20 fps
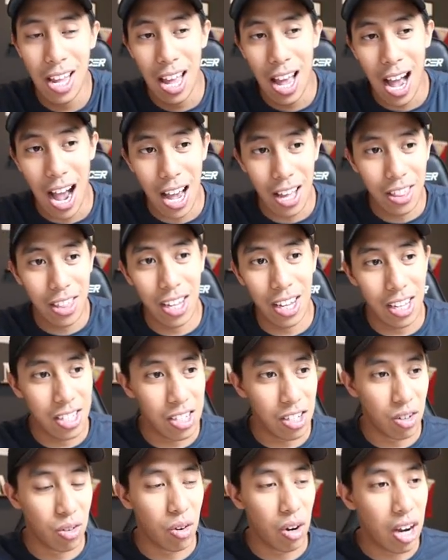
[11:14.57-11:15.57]
I think it's
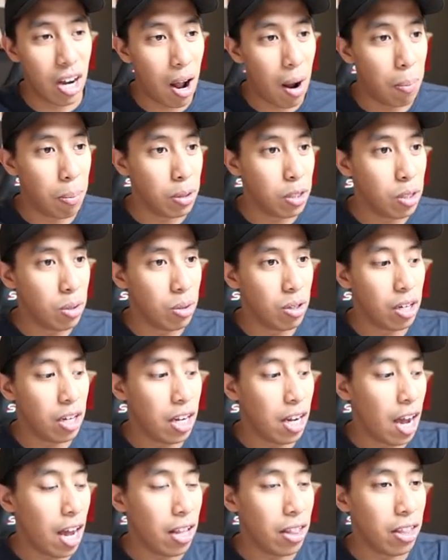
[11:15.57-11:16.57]
a great
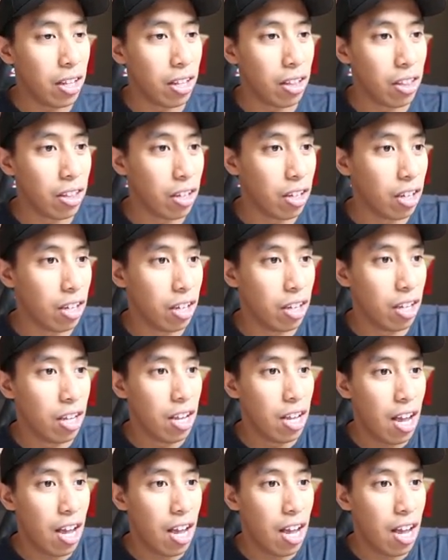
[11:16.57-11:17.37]
opportunity. I think the